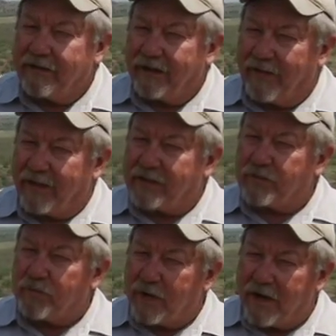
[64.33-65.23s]
Now that's
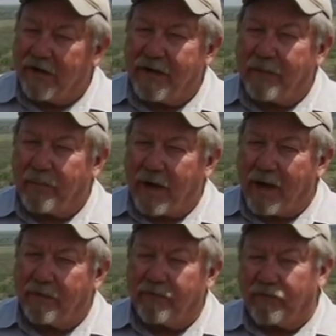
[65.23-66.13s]
rarely a
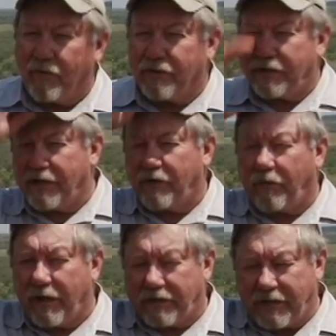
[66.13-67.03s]
problem for us here in
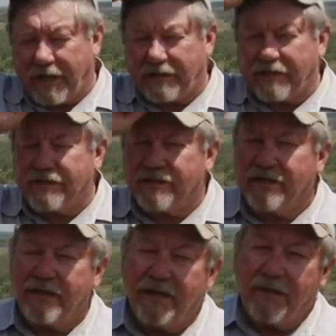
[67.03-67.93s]
West Texas,
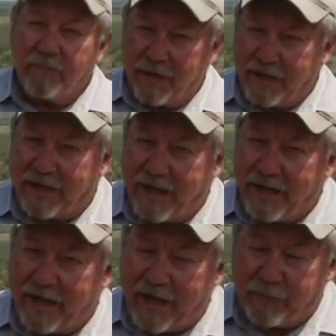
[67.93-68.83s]
but it
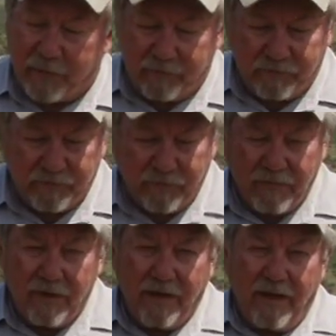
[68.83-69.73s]
can happen.
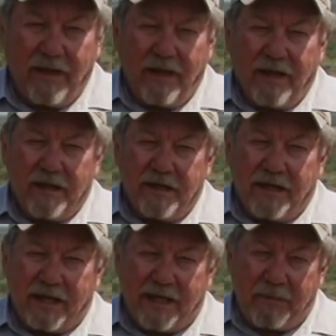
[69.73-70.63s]
You
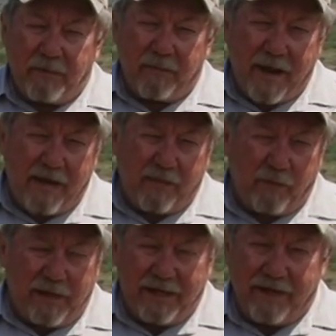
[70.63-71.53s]
gotta keep in mind that
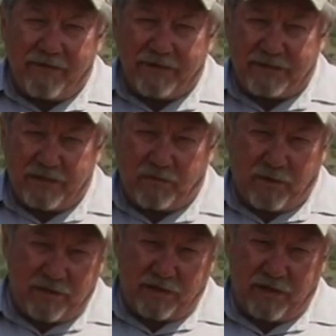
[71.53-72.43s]
we live in a
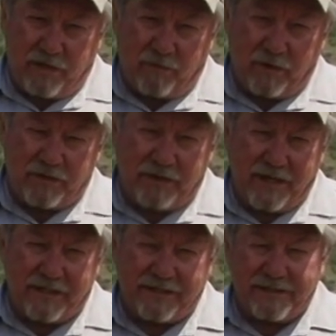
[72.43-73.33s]
situation here in West
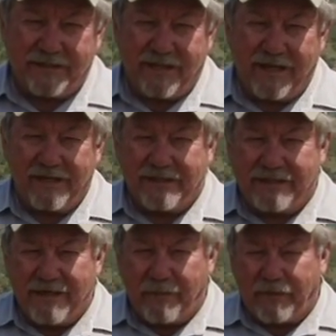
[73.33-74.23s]
Texas that is
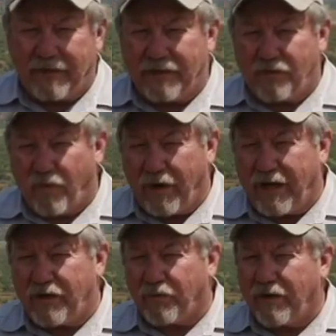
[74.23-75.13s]
typically
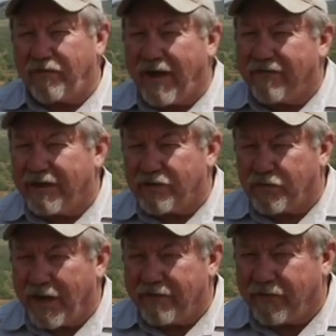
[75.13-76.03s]
20, 25 inch
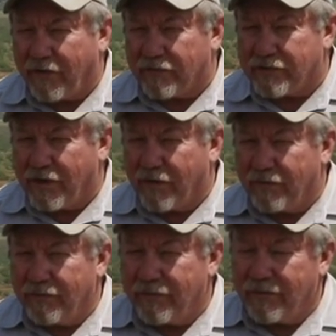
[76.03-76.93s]
rainfall
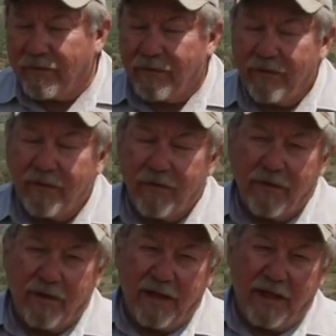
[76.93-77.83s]
zone,
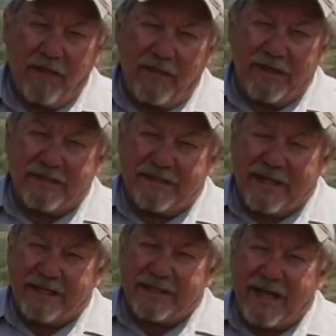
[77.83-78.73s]
that
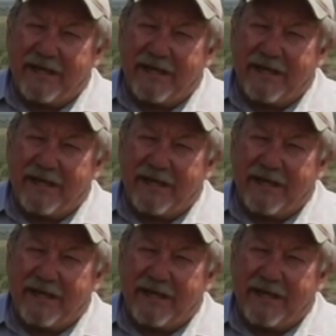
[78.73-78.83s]
6 out